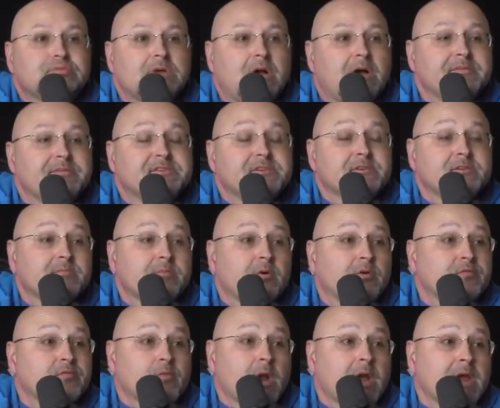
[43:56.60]
Obviously, they're
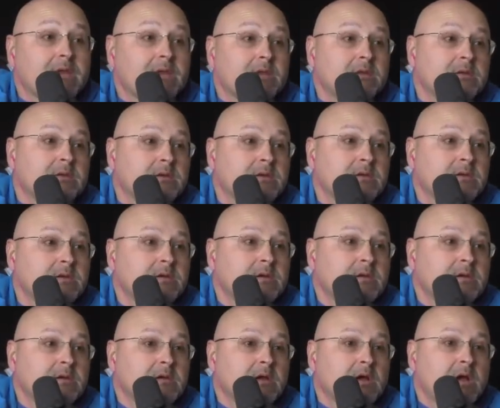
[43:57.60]
both right.
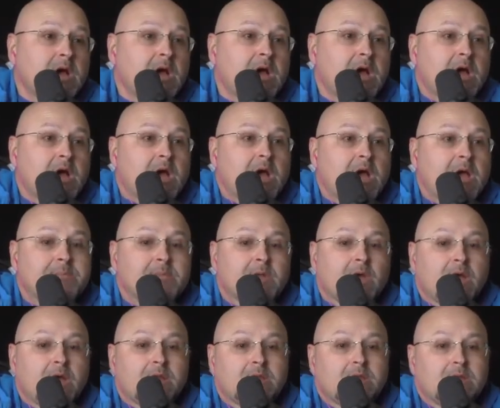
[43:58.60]
I, am
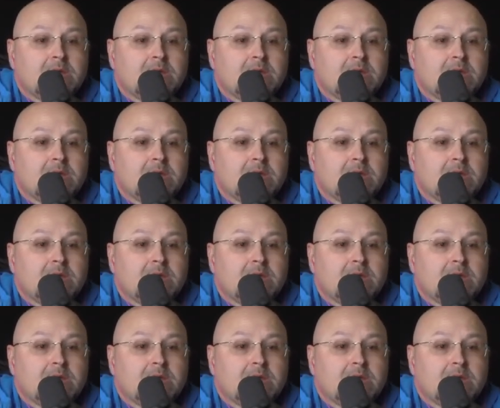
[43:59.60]
not,